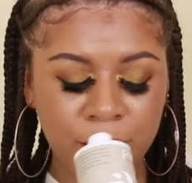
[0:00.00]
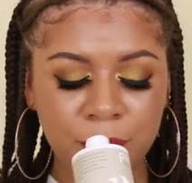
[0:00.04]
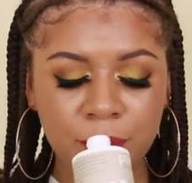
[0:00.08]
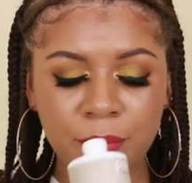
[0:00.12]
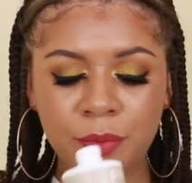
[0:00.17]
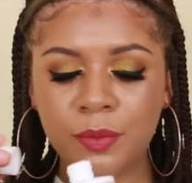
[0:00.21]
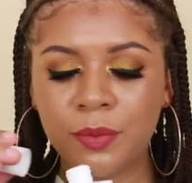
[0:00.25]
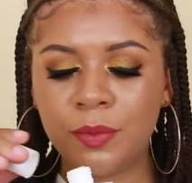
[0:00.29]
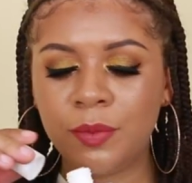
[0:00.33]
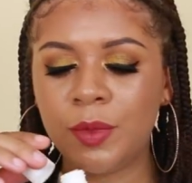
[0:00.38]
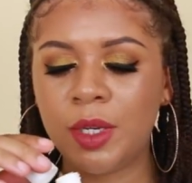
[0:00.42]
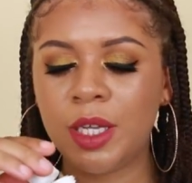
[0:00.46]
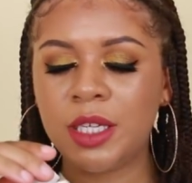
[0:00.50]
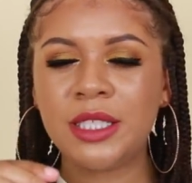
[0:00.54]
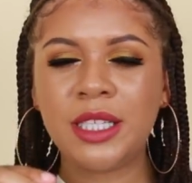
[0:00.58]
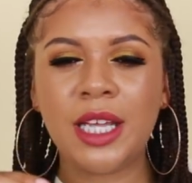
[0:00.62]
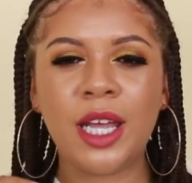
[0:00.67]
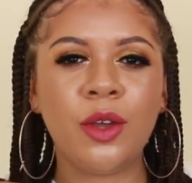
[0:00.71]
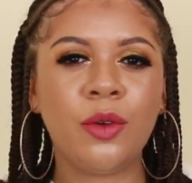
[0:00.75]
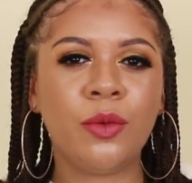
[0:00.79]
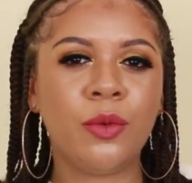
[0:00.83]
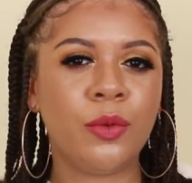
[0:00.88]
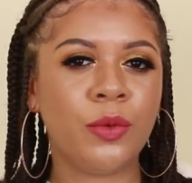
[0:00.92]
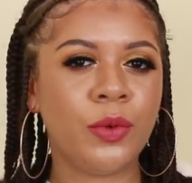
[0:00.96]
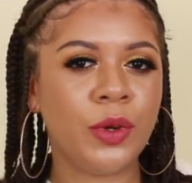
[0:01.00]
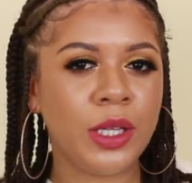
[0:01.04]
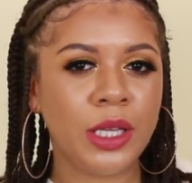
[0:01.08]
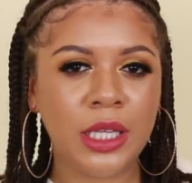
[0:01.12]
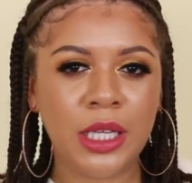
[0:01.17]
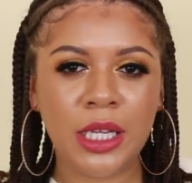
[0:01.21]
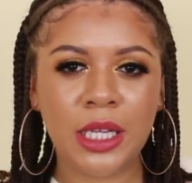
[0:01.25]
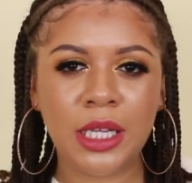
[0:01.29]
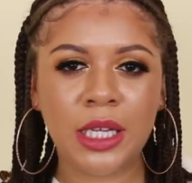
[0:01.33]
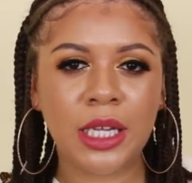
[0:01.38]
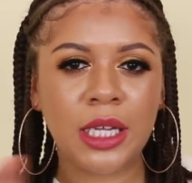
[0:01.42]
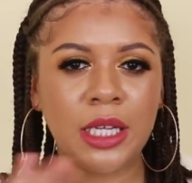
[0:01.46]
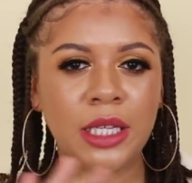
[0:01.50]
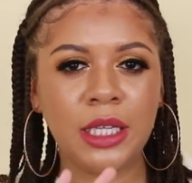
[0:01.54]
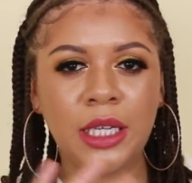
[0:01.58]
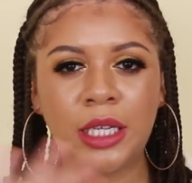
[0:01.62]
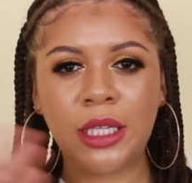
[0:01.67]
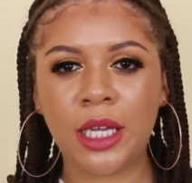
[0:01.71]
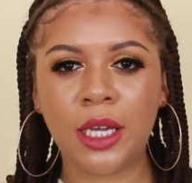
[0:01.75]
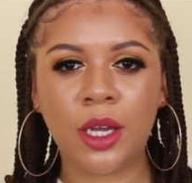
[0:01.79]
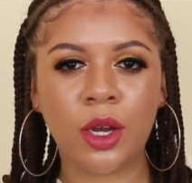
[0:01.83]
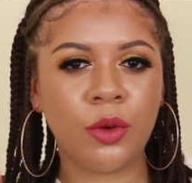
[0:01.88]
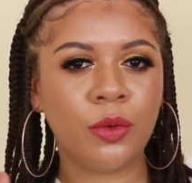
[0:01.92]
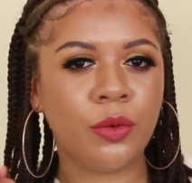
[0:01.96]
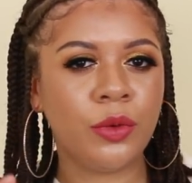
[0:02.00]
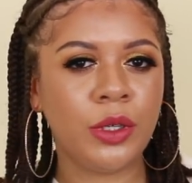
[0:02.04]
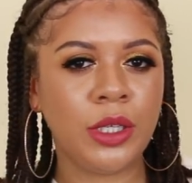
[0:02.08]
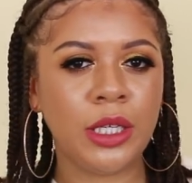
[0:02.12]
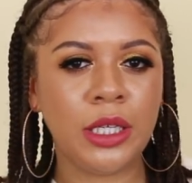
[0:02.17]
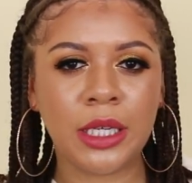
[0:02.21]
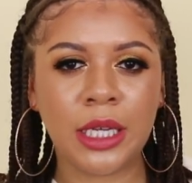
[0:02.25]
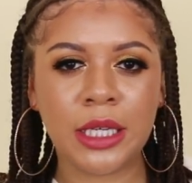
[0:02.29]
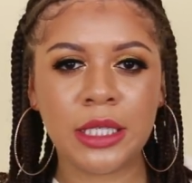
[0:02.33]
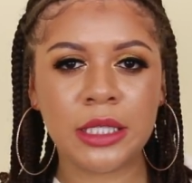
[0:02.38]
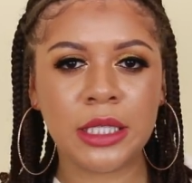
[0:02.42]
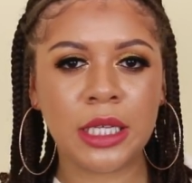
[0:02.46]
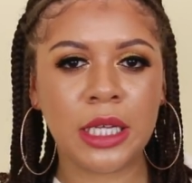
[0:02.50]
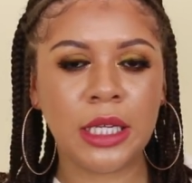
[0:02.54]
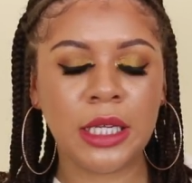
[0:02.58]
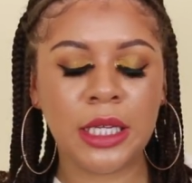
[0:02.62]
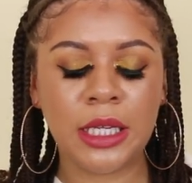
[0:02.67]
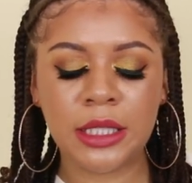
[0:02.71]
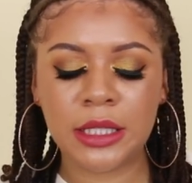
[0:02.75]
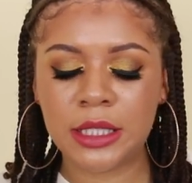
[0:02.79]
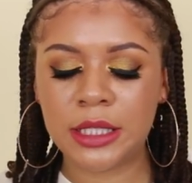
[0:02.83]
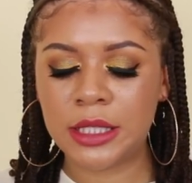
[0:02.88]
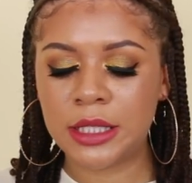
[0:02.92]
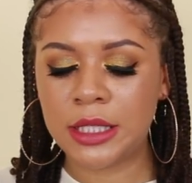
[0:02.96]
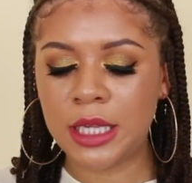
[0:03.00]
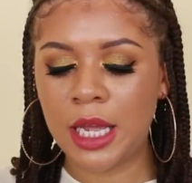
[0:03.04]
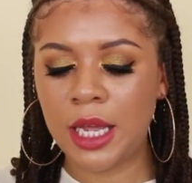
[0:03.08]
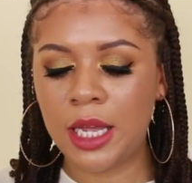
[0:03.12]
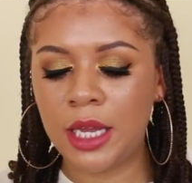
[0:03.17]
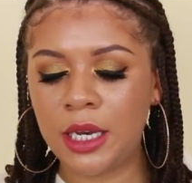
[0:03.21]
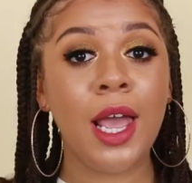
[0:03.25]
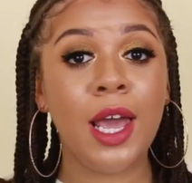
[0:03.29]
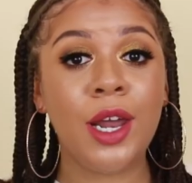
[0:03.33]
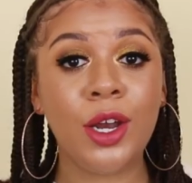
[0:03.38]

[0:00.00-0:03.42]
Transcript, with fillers: it's like really clean, like a really nice clean scent.